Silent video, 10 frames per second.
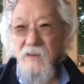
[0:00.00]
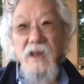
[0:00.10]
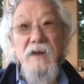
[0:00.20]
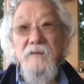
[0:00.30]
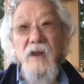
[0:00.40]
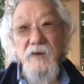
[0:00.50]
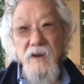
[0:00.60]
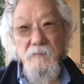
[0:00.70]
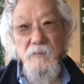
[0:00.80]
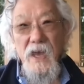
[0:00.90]
They have never
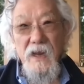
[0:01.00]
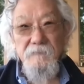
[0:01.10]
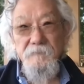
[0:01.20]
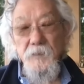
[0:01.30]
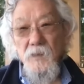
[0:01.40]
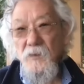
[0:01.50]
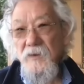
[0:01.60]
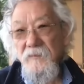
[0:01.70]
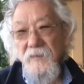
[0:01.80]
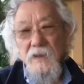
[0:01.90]
come back.
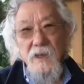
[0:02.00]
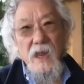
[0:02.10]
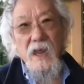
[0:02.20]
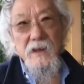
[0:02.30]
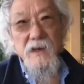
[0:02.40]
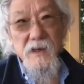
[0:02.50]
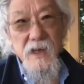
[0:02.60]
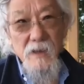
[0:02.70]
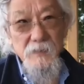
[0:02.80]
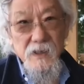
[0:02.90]
We've had our
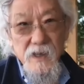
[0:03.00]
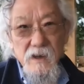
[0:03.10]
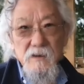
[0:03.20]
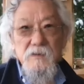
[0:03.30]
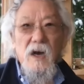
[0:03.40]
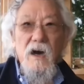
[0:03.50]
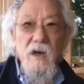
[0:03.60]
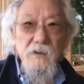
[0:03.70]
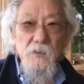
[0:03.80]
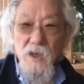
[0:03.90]
cabin now
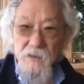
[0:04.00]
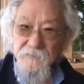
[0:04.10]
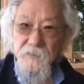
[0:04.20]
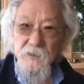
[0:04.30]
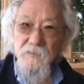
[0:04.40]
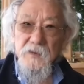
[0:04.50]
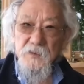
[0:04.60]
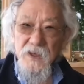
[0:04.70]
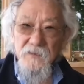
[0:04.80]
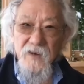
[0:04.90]
on Quadra for over
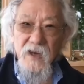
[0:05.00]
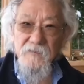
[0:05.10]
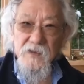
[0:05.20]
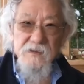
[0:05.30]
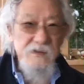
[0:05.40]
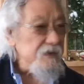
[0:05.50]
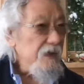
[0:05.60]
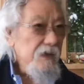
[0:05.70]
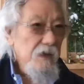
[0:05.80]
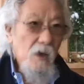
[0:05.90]
25 years.
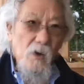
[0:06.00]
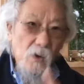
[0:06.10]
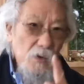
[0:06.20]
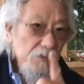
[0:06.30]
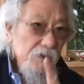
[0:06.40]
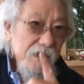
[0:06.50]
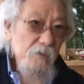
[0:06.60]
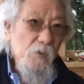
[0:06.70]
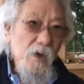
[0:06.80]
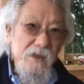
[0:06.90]
Only
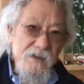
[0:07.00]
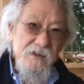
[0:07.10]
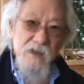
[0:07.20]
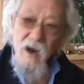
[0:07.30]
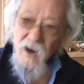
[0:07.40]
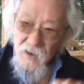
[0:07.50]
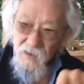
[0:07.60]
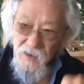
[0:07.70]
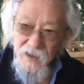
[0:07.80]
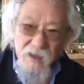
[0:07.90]
once our
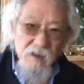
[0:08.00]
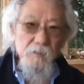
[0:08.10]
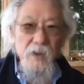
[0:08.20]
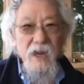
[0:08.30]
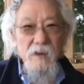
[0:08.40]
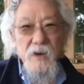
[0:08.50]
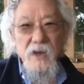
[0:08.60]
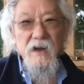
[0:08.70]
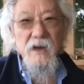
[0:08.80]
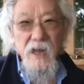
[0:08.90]
little bay by
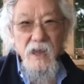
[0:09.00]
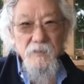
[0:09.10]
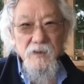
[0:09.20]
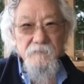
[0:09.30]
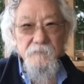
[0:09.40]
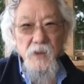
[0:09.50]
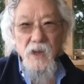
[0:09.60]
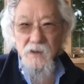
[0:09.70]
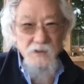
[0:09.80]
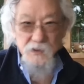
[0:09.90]
our cabin
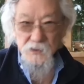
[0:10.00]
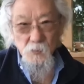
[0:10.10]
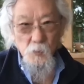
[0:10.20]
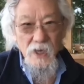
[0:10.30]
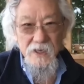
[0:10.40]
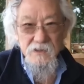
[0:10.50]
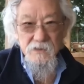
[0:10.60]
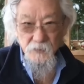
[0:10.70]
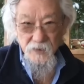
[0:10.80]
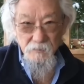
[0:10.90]
turned white
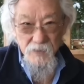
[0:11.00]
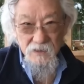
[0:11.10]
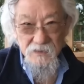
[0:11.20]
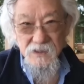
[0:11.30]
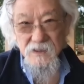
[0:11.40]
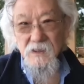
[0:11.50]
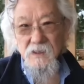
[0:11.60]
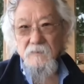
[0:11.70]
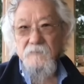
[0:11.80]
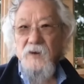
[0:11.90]
with milt
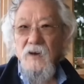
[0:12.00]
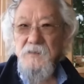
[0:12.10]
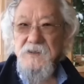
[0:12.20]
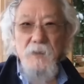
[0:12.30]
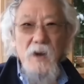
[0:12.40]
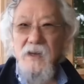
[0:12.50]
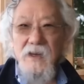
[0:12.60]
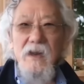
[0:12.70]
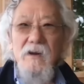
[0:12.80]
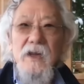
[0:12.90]
from spawning
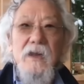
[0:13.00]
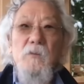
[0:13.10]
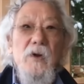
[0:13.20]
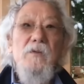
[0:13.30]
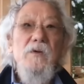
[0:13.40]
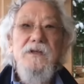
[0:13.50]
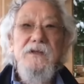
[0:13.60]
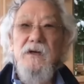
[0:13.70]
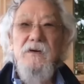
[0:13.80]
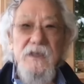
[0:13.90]
herring. And we were
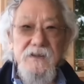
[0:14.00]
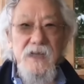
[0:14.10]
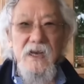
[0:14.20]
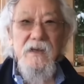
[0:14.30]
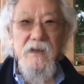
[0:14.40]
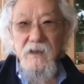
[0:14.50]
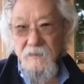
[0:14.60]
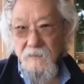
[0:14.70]
so excited.